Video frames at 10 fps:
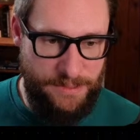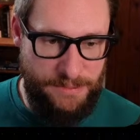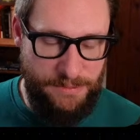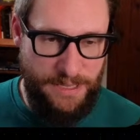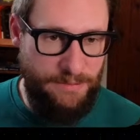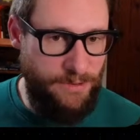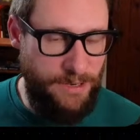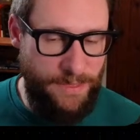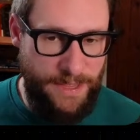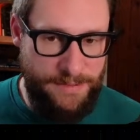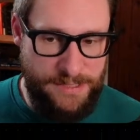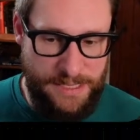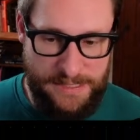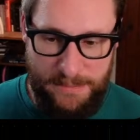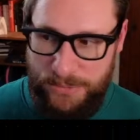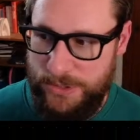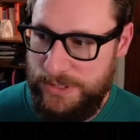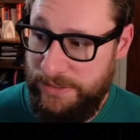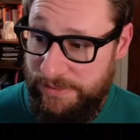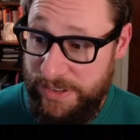So we'll click run on that. So that's now
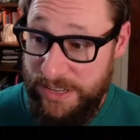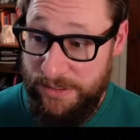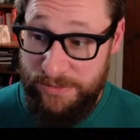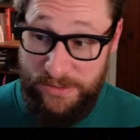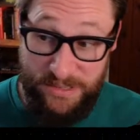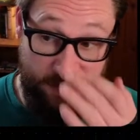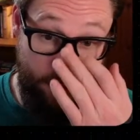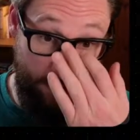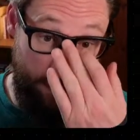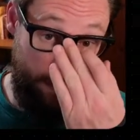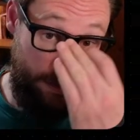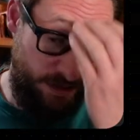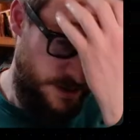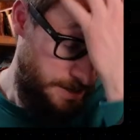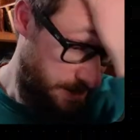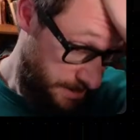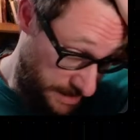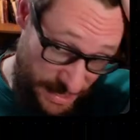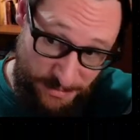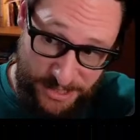producing a video for us, not just
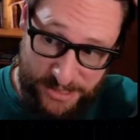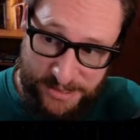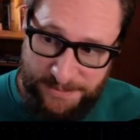images.